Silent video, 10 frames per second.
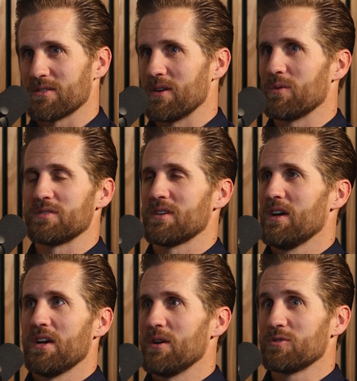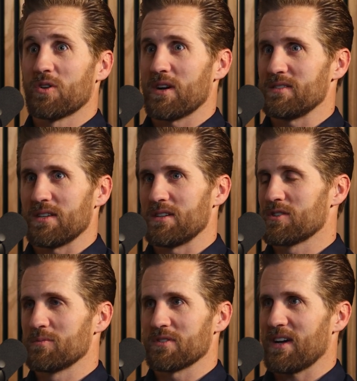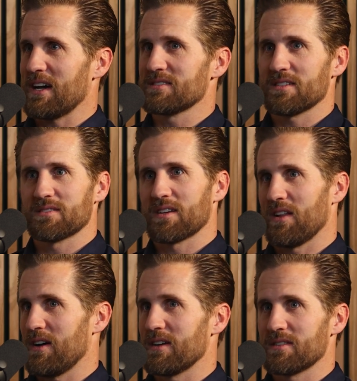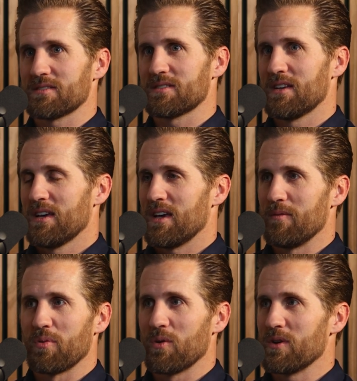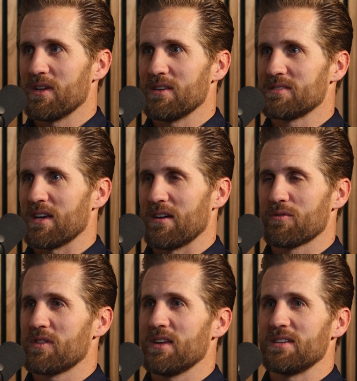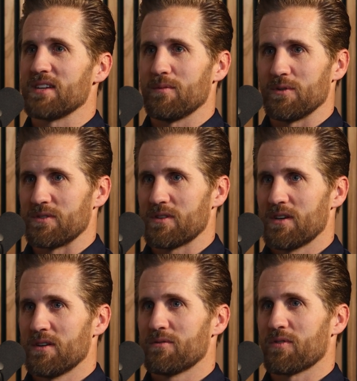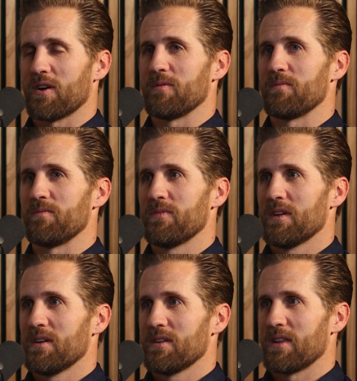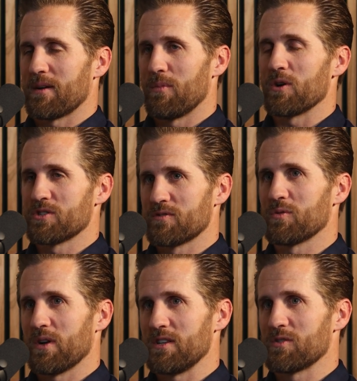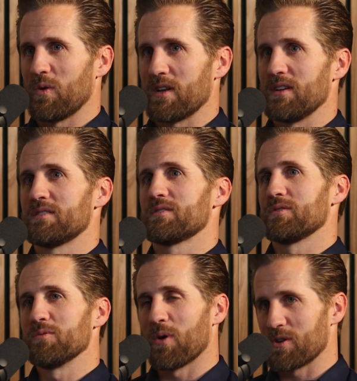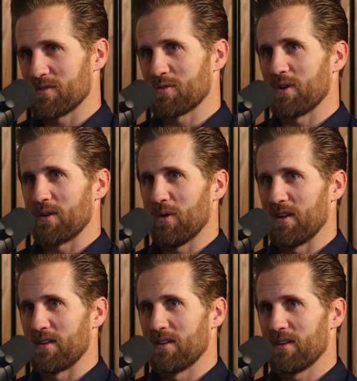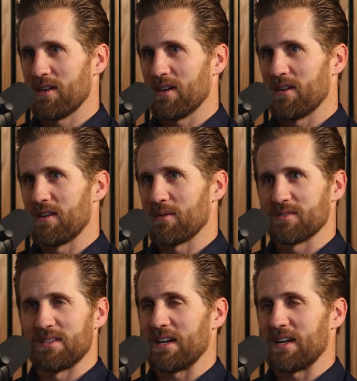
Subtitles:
So it was crazy in terms of assets, clients, employees, everything doubled from like March of 2020 to March of 21. And that was